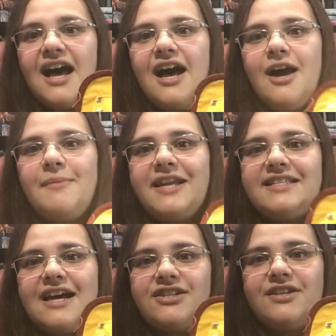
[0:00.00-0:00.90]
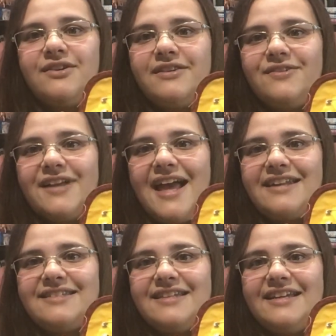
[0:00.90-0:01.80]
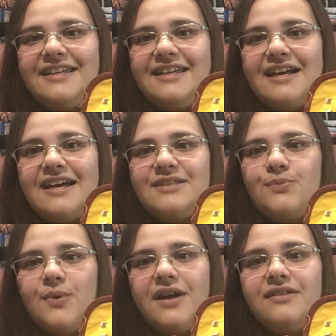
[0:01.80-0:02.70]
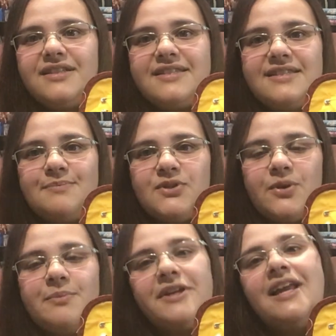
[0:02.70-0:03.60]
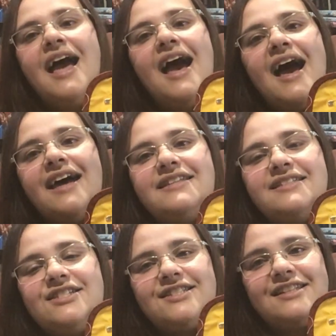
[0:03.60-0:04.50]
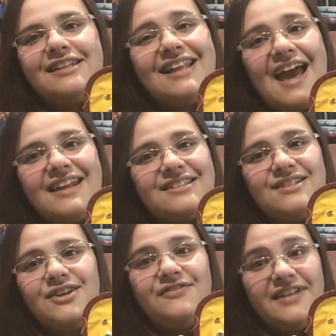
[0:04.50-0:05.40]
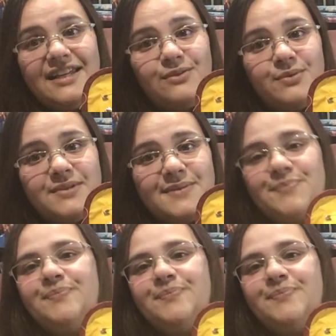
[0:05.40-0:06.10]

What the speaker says: And it's actually got a little canister in here as well. This zips open and it's just a little canister of needles.